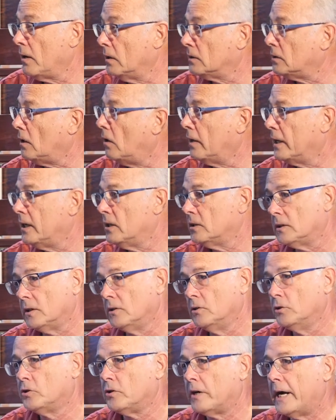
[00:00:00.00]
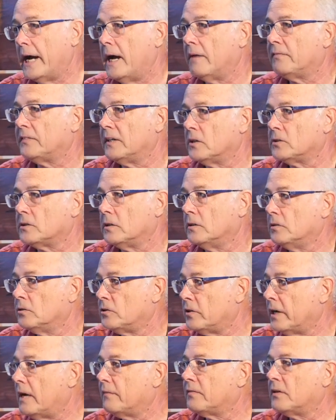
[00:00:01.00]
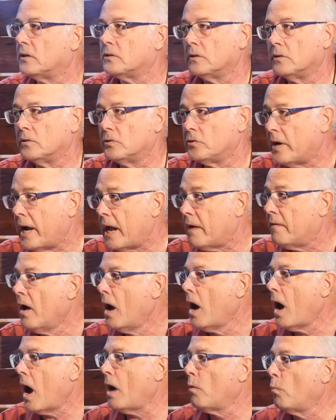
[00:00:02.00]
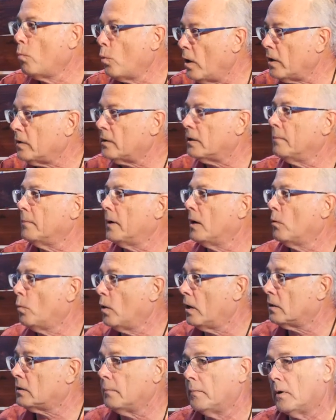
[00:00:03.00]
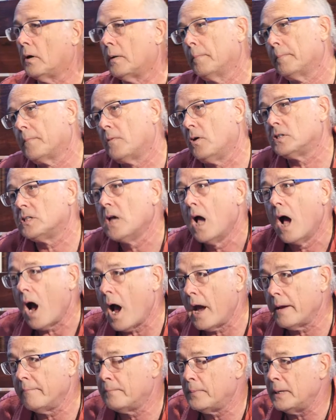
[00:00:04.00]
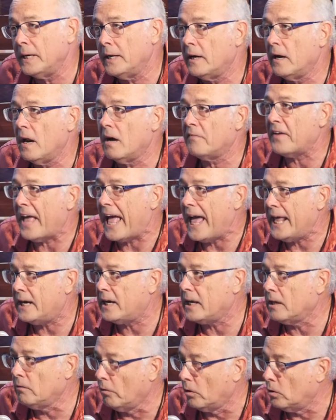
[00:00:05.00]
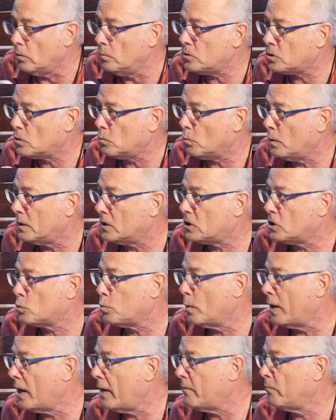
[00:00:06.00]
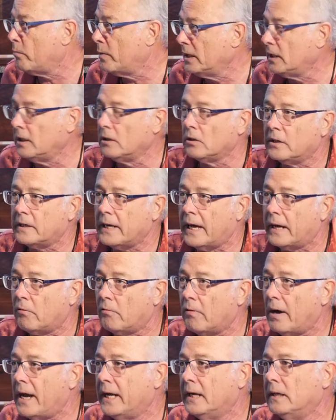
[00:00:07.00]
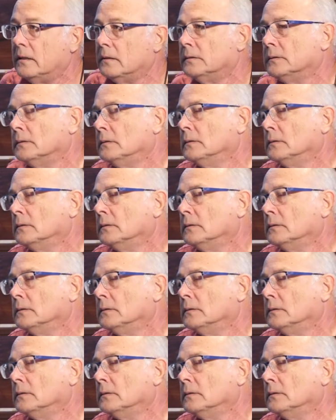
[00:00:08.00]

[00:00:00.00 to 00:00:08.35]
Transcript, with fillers: Goes, oh, here's a new draft. Here's a new draft. Here's a new draft. I work them. I work them. Of course, I've been in enough editing rooms, which is where I really learned how to write.